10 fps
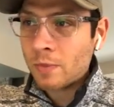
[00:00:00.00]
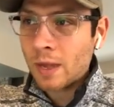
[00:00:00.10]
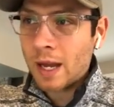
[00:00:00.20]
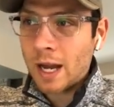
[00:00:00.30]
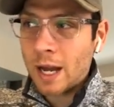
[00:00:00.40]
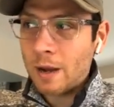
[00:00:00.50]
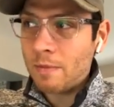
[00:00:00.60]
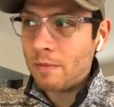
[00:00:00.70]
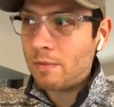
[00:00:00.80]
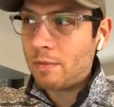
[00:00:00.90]

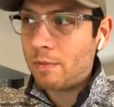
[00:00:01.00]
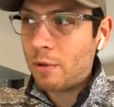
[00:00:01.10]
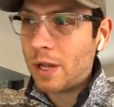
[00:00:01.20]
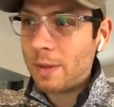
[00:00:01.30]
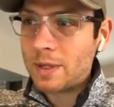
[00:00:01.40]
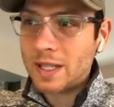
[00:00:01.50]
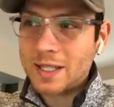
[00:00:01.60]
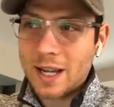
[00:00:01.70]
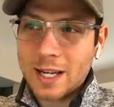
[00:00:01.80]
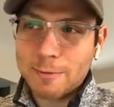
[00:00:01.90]
Boot camp is
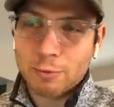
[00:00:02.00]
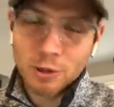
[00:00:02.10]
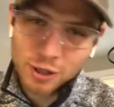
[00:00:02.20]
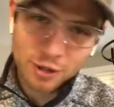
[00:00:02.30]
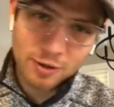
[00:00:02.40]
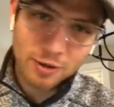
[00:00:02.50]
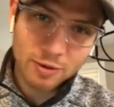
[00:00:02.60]
designed to push